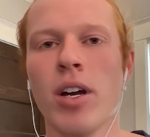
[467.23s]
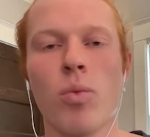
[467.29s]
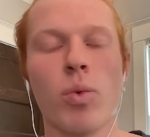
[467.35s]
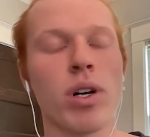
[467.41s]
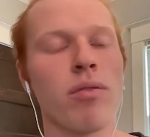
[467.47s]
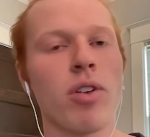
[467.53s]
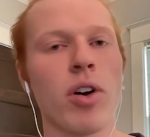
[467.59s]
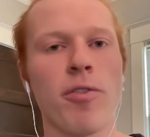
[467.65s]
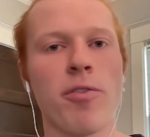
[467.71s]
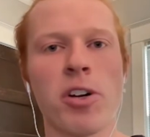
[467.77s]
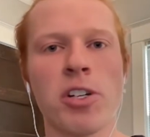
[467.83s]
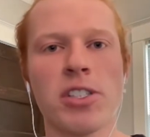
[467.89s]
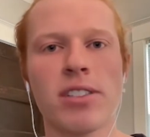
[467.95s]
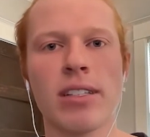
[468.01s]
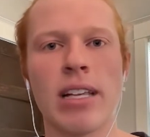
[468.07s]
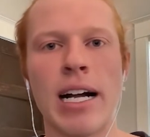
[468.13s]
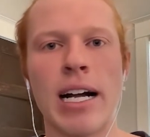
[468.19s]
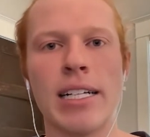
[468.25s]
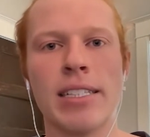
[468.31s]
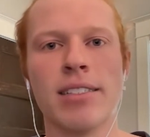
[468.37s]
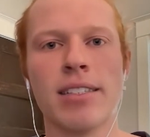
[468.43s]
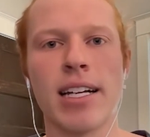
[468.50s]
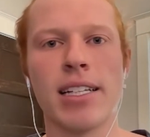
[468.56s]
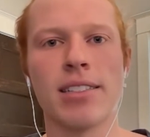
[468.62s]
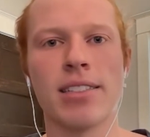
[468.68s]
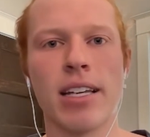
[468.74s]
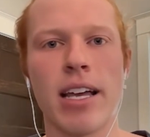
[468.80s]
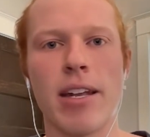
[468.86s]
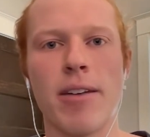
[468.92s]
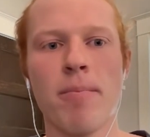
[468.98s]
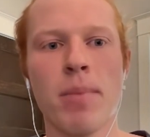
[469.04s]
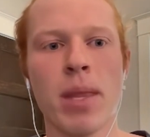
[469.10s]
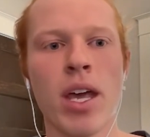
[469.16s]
one of our first slides that said,